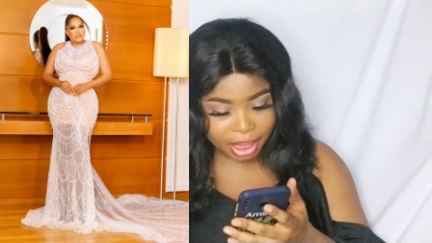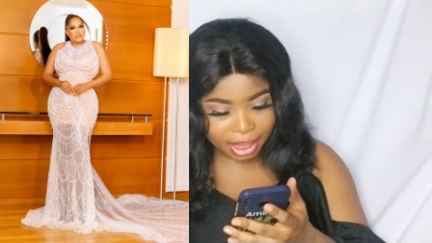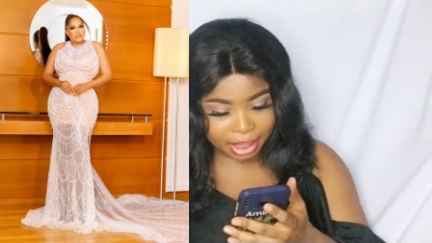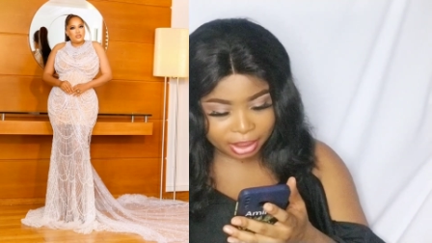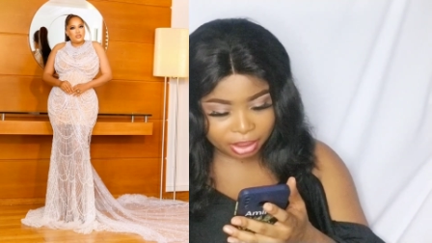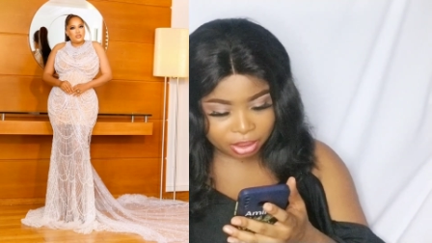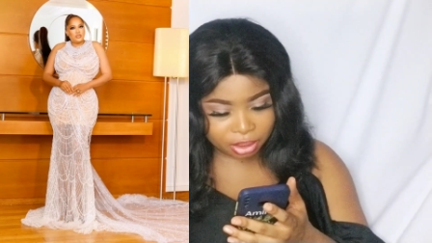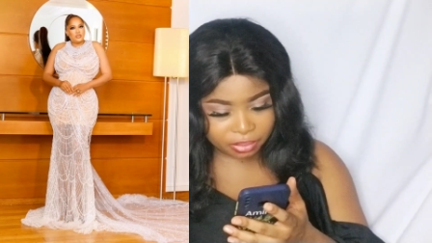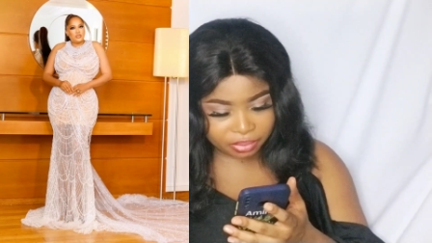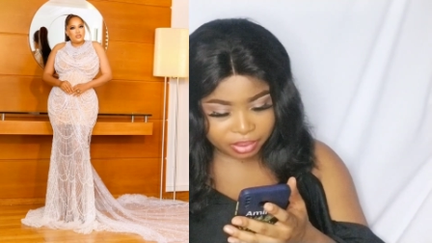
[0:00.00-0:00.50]
i
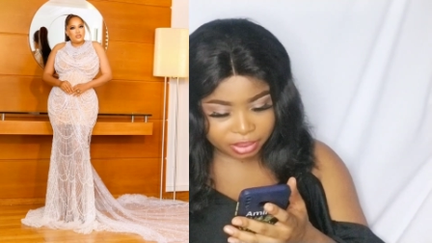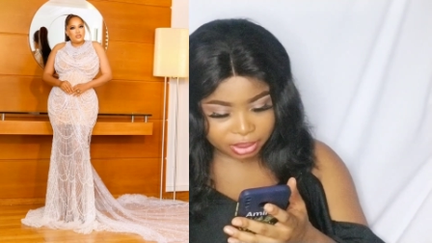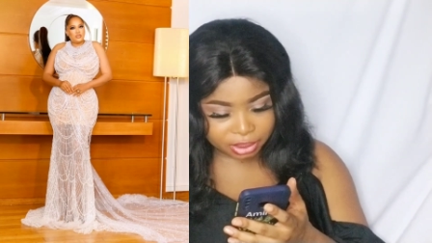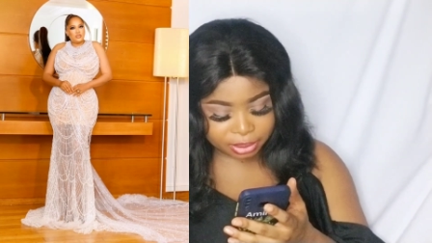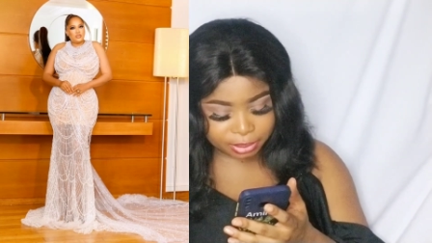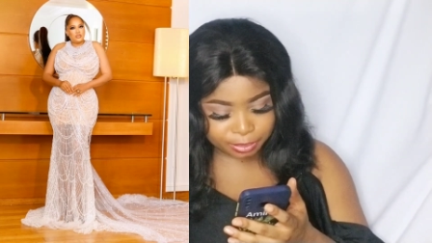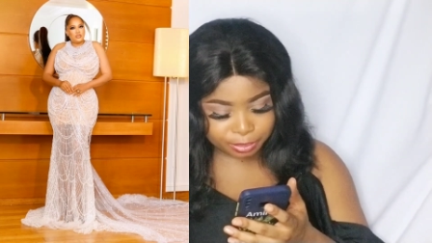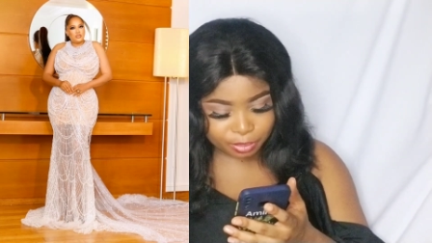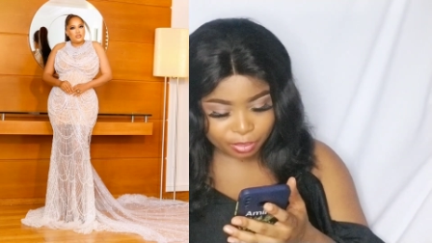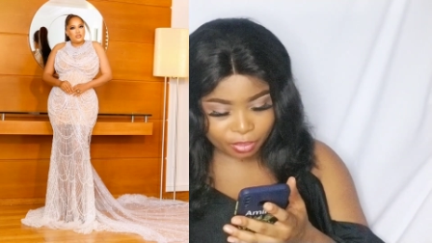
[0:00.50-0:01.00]
love
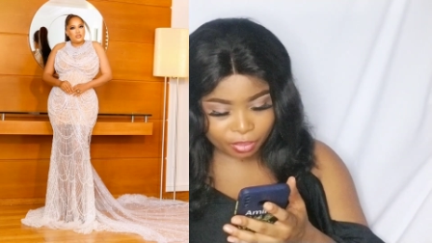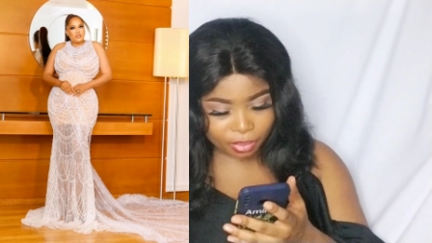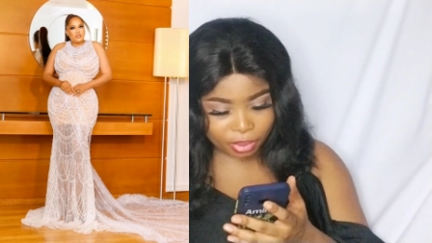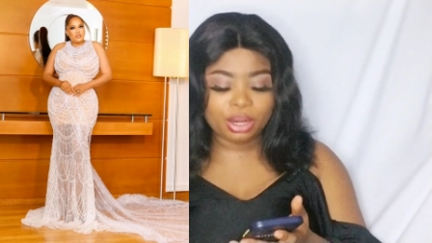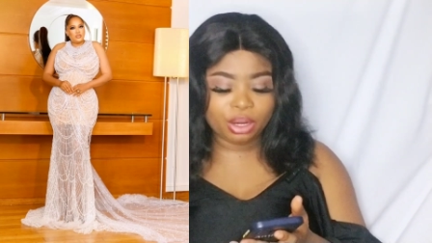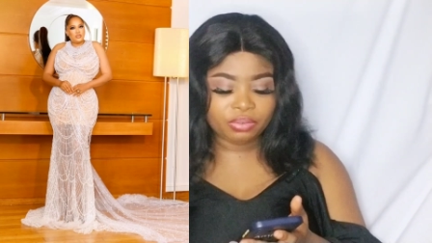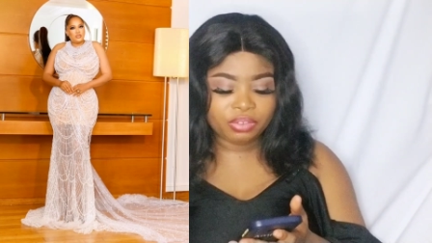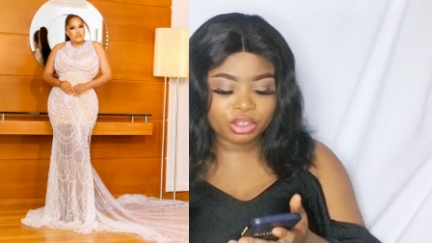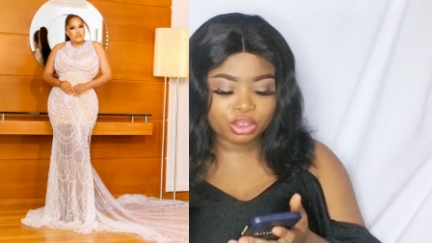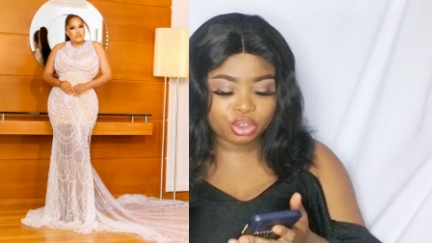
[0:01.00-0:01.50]
it i
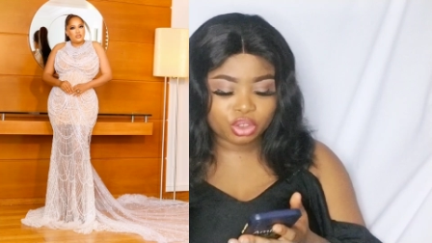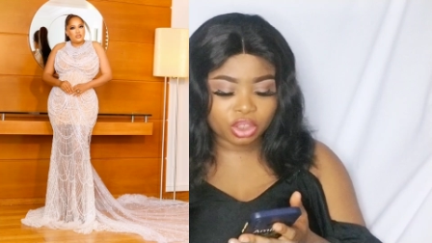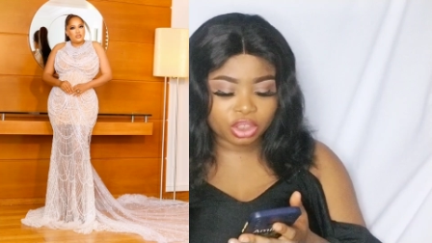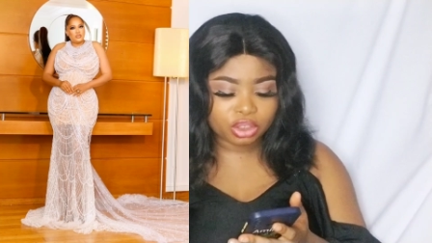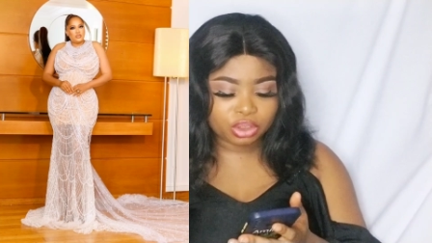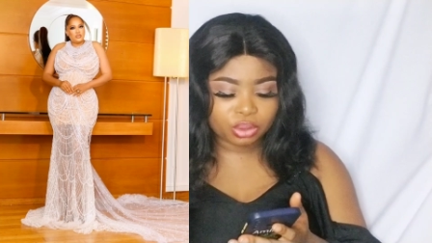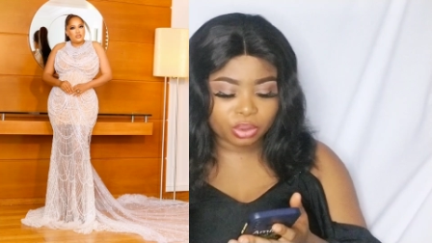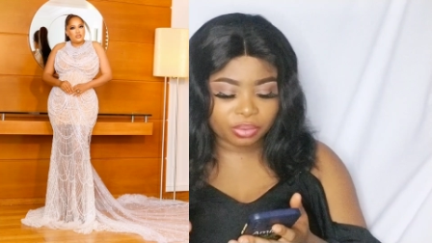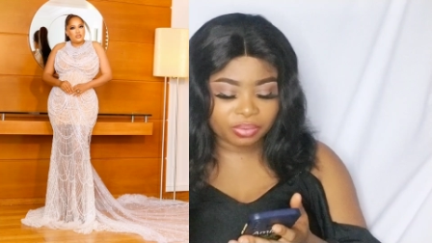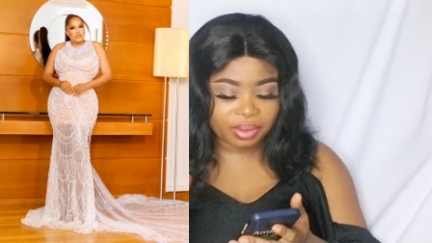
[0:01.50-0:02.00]
love the
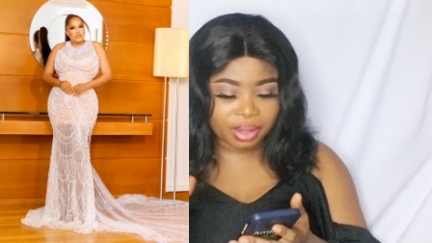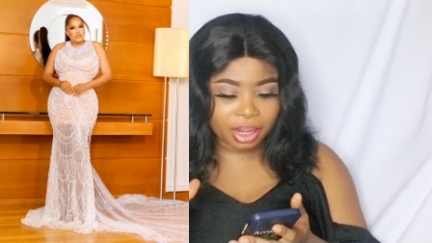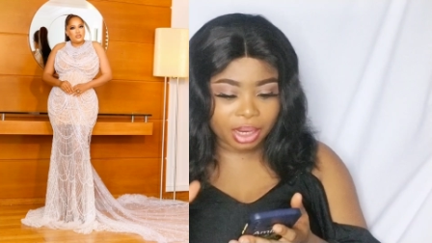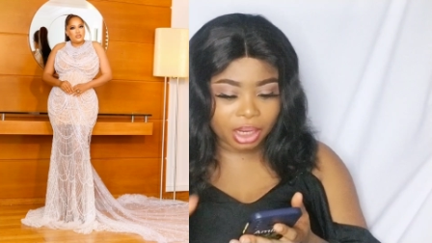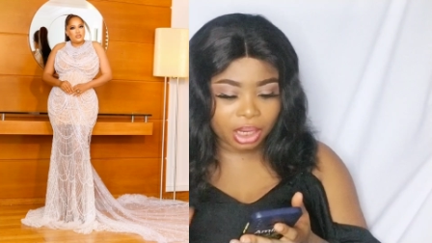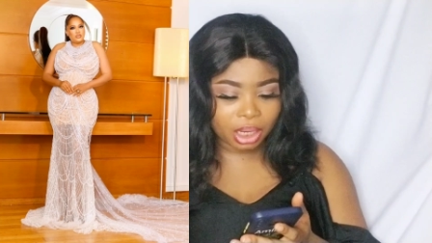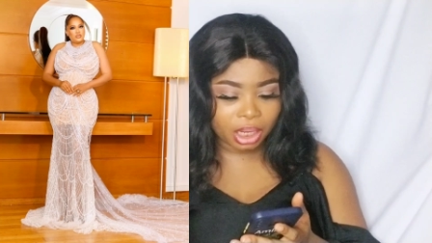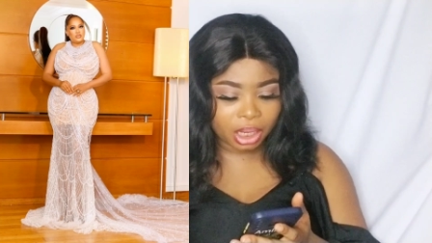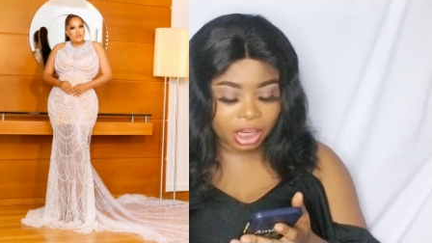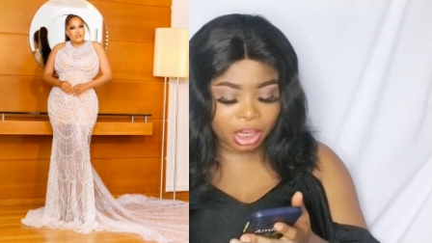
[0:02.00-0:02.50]
choice of her
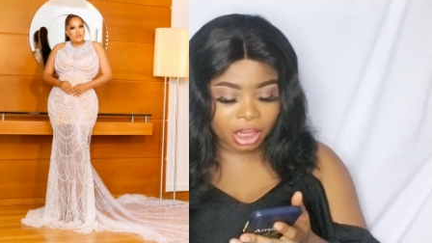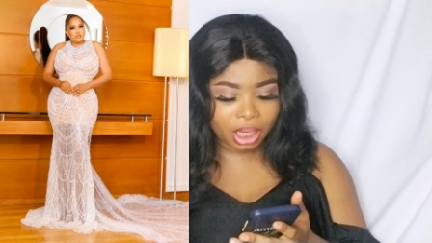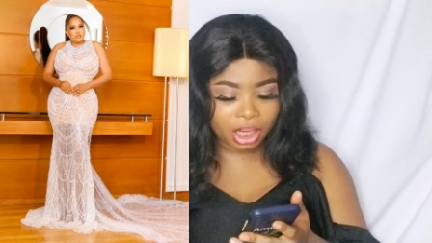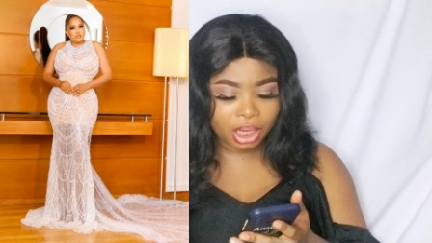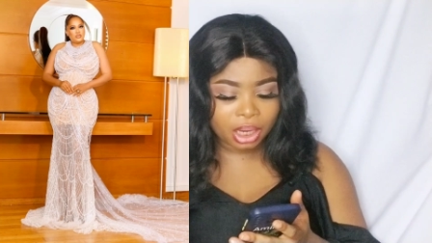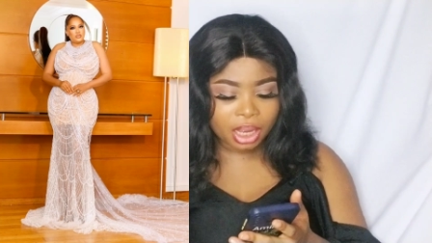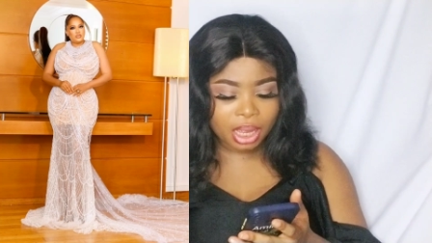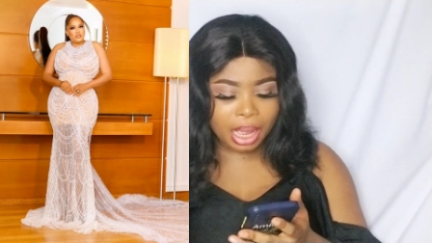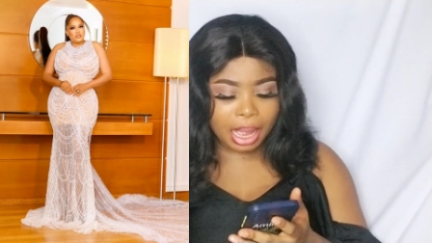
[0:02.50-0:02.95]
hair